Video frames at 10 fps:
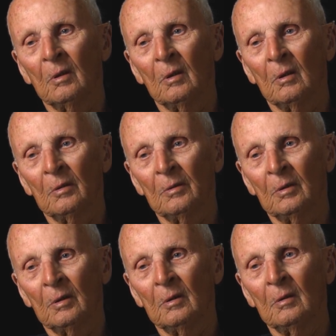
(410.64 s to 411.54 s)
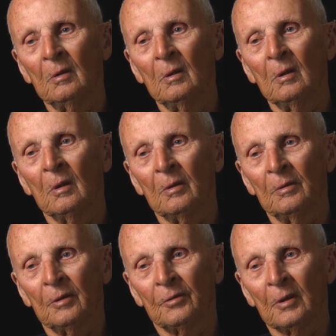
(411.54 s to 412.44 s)
on your, on
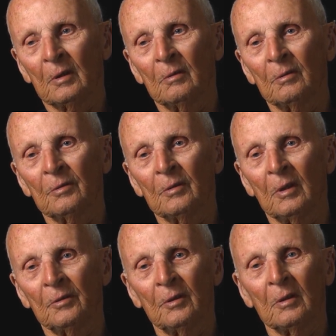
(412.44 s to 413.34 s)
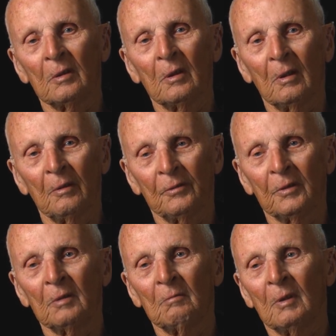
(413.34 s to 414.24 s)
your signals. That's it. I've
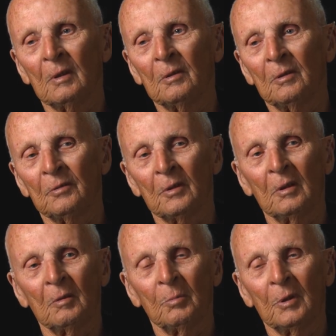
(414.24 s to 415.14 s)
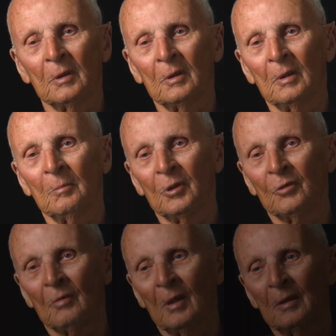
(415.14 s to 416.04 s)
seen one and seen it being
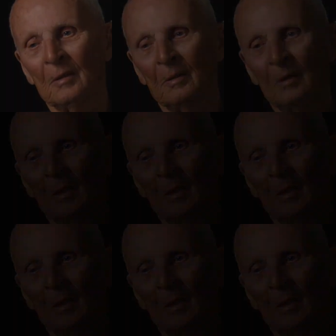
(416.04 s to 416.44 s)
demonstrated.